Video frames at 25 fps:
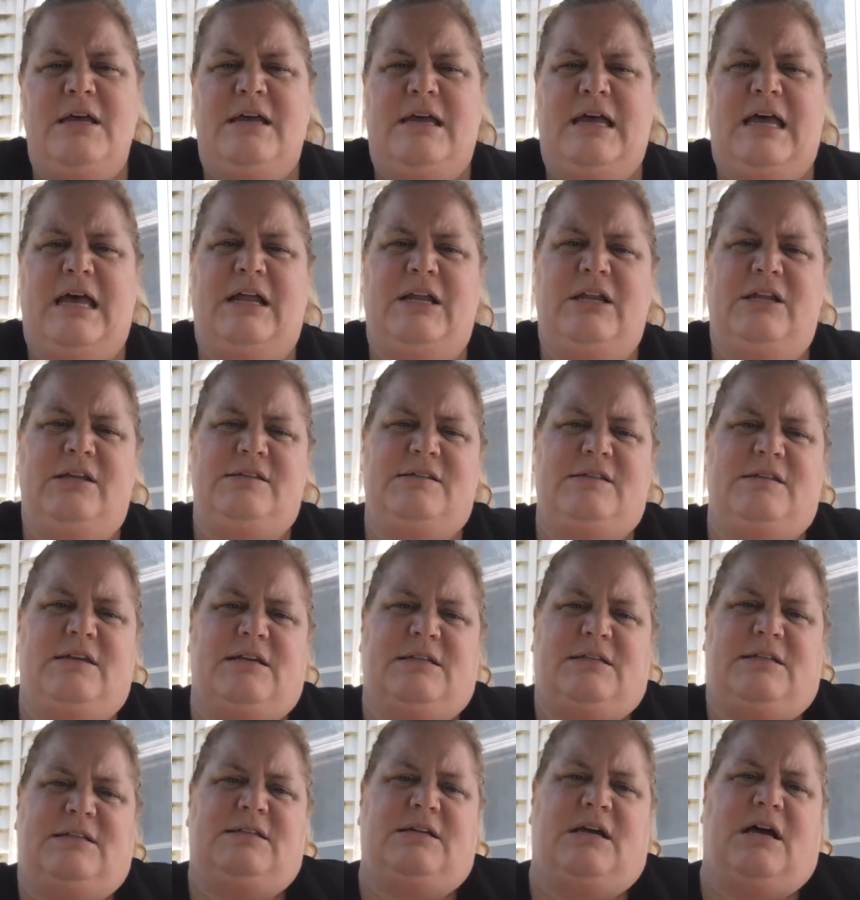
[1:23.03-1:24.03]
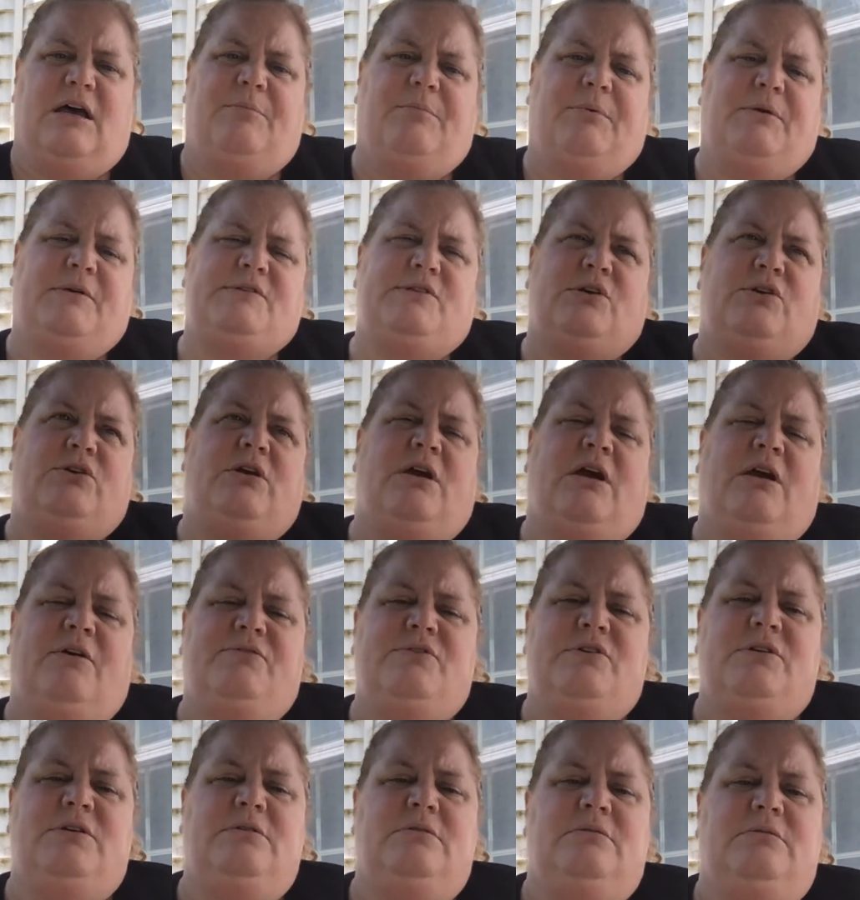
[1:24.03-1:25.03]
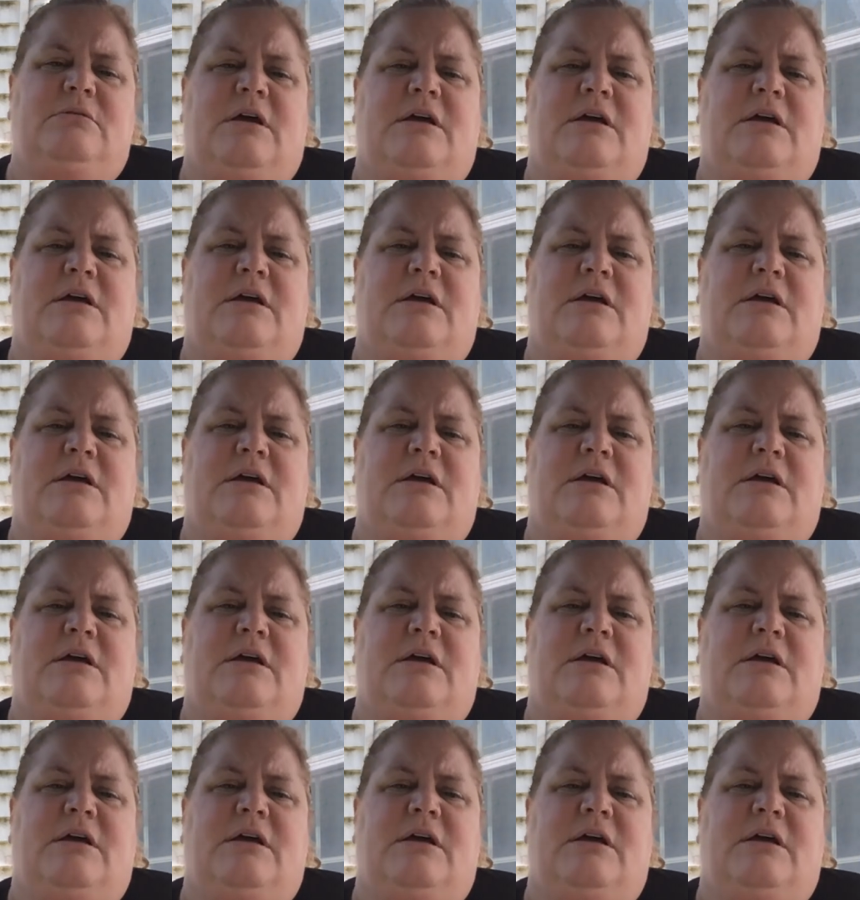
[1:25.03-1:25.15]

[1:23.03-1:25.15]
How do you select a topic? So you have to